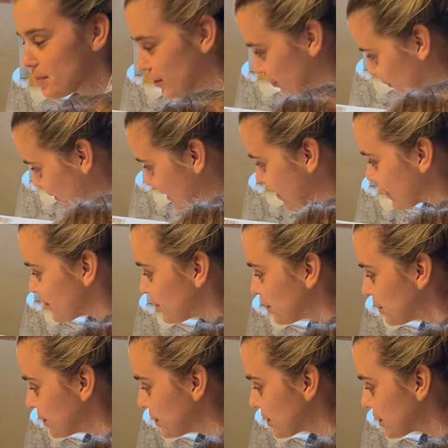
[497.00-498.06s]
Great
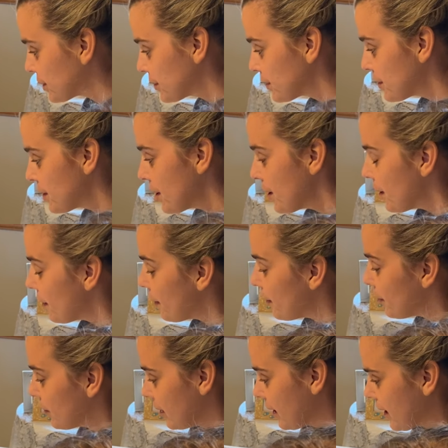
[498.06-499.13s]
work.
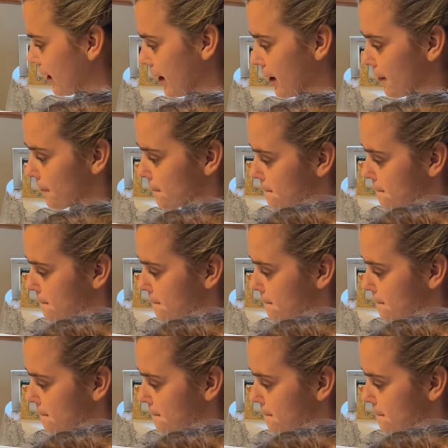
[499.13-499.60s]
Okay.